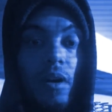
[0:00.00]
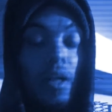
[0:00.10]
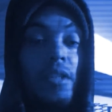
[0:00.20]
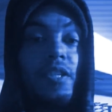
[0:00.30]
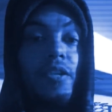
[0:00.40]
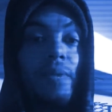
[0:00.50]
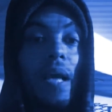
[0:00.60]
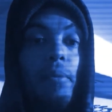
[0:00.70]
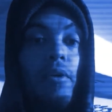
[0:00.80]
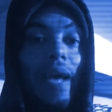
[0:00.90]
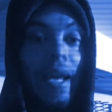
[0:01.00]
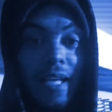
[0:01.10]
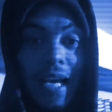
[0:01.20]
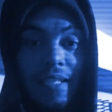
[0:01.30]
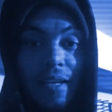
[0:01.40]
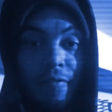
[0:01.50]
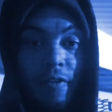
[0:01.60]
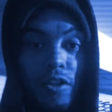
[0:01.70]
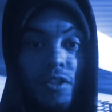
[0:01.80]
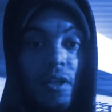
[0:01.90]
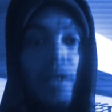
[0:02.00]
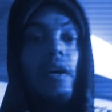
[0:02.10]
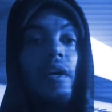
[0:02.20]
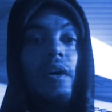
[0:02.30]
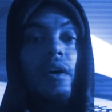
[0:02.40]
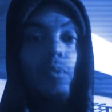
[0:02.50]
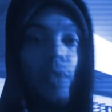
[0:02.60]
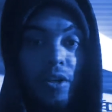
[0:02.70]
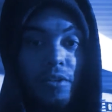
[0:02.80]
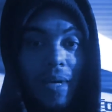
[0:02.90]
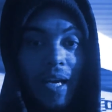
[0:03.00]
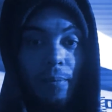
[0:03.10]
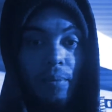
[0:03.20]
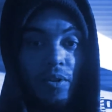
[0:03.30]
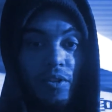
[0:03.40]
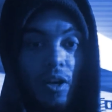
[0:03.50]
a head gasket first, reused my head bolts.